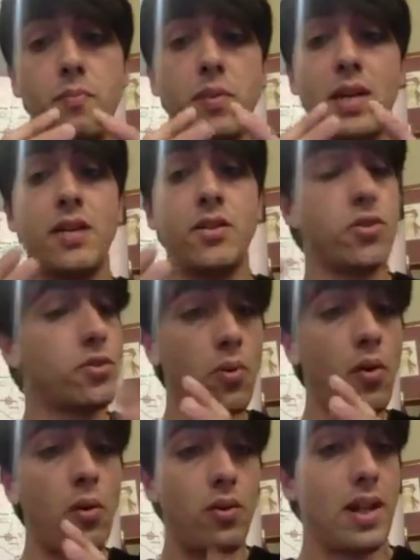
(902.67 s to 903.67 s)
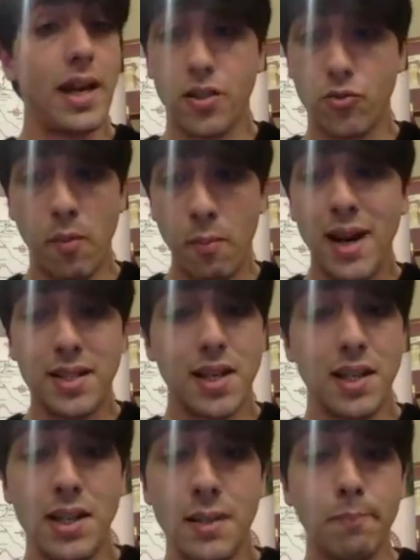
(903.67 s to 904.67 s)
begin to grow like
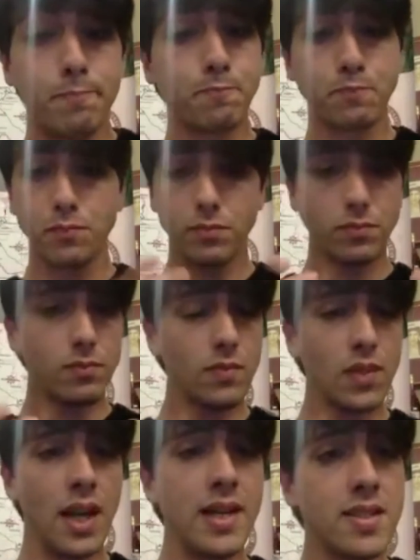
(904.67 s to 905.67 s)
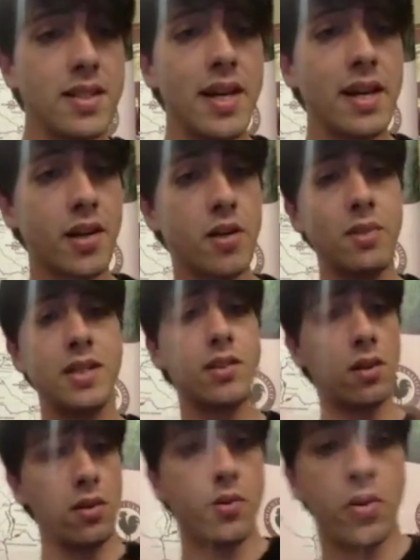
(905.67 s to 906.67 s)
dramatically as they
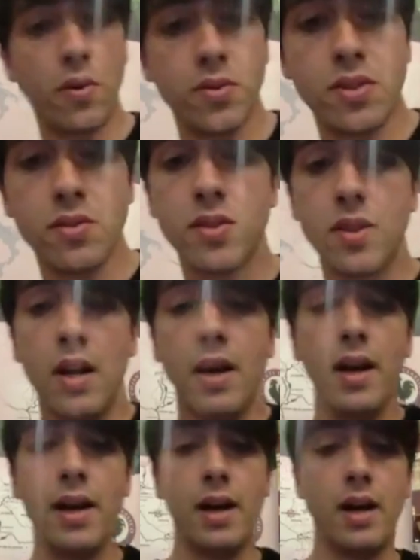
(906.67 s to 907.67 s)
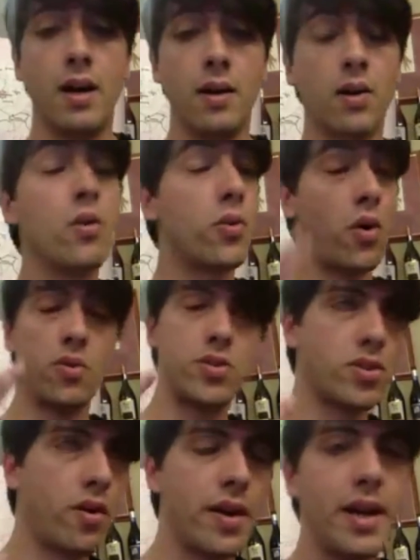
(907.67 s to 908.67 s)
accumulate glucose, and of
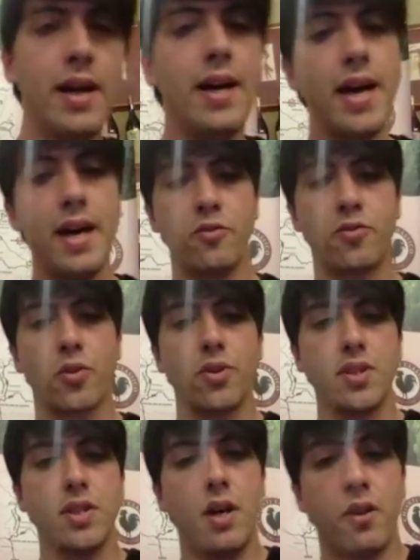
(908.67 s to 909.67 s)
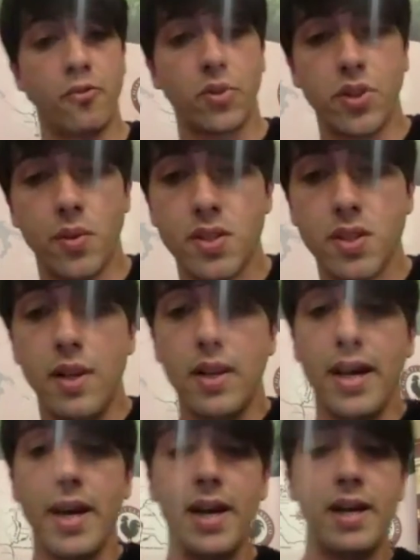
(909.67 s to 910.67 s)
course fructose,
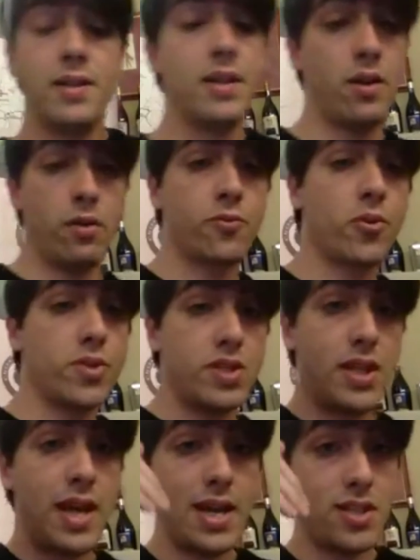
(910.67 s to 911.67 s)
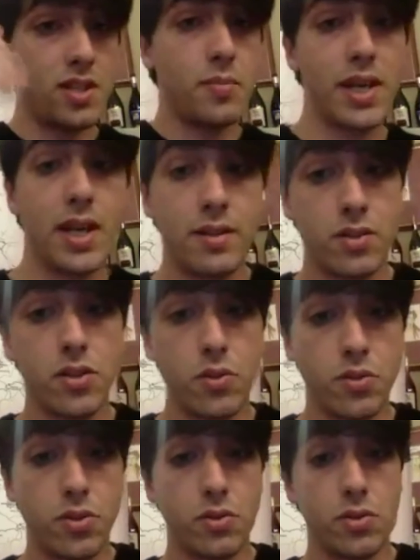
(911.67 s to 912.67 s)
and of course the acid begins
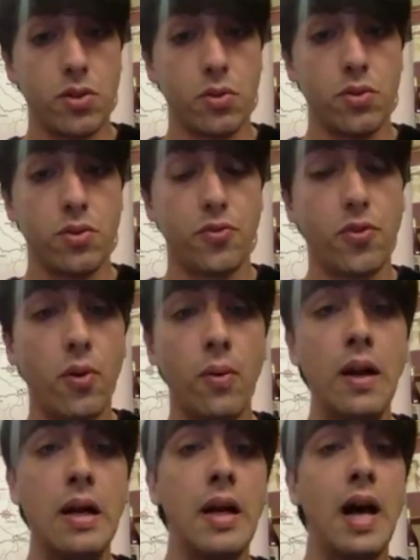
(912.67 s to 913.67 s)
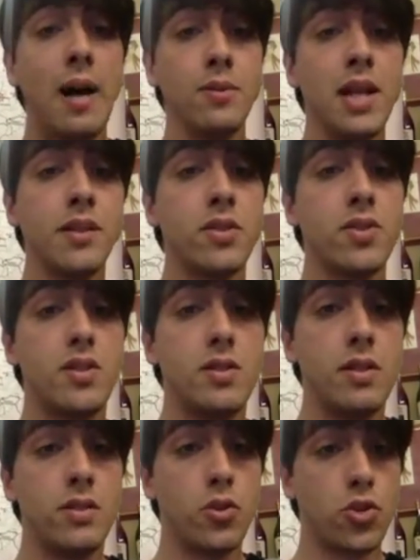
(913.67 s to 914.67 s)
to fall. I would like
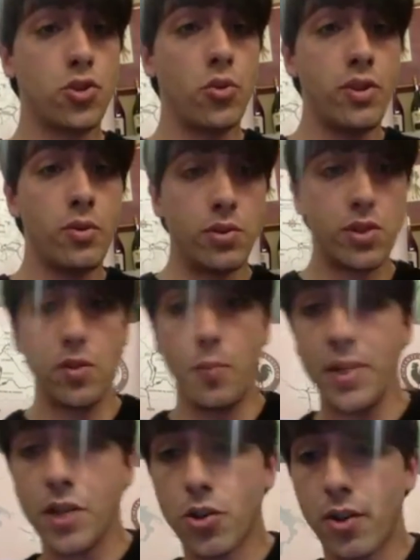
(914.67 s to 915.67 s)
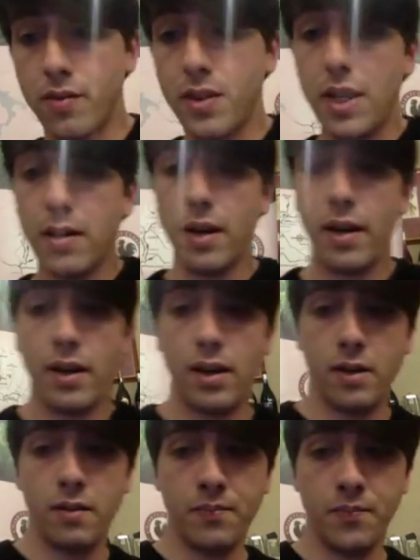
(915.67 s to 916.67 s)
to show you also a picture of the
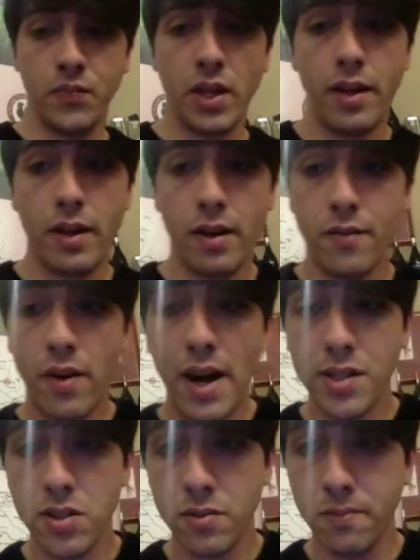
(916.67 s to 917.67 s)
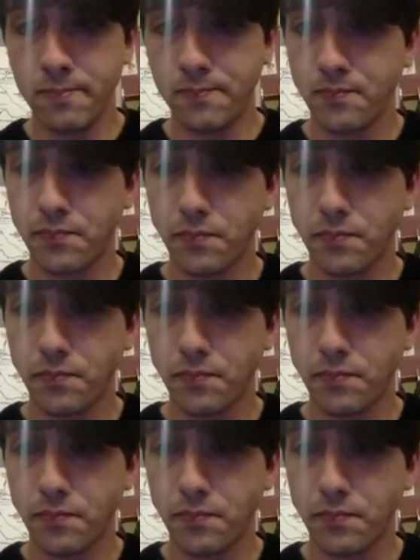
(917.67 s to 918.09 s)
horizon.